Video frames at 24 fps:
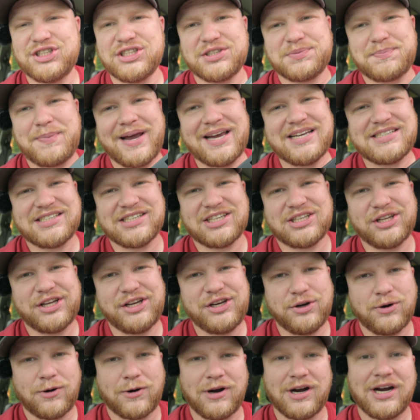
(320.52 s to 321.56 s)
just basically
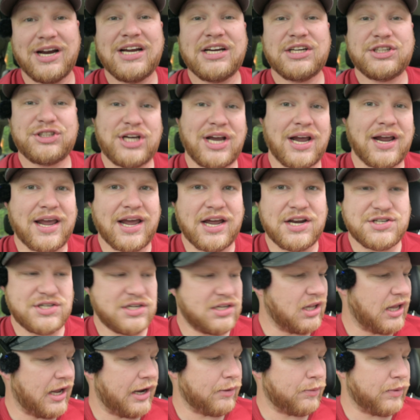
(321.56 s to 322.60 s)
your check
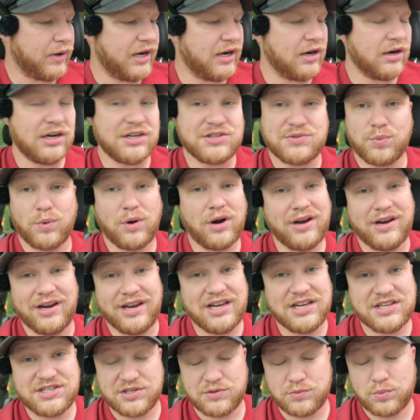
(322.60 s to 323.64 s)
engine light reader is what it
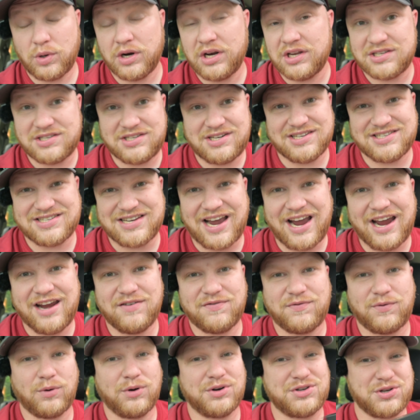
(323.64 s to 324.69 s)
is, is what it's
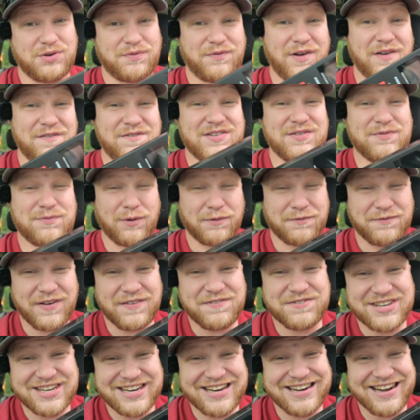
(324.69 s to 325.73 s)
designed for. So for
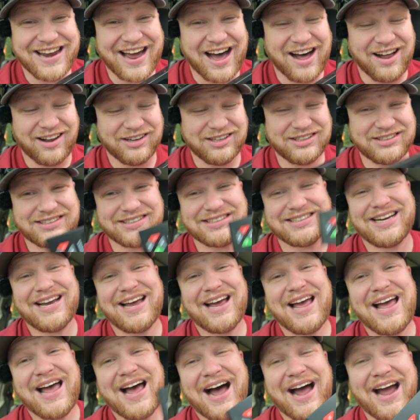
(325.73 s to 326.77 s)
$15,
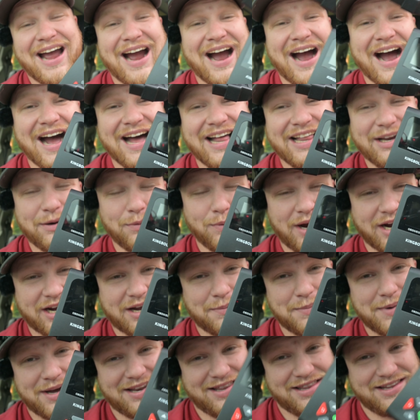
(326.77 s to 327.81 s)
I highly
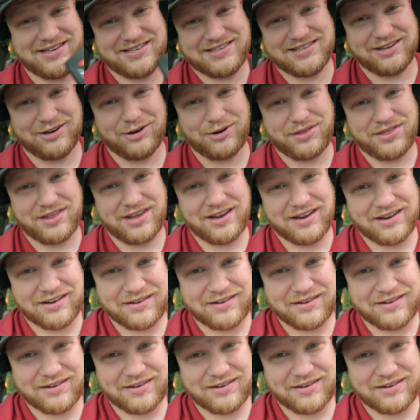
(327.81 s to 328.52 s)
recommend this little thing.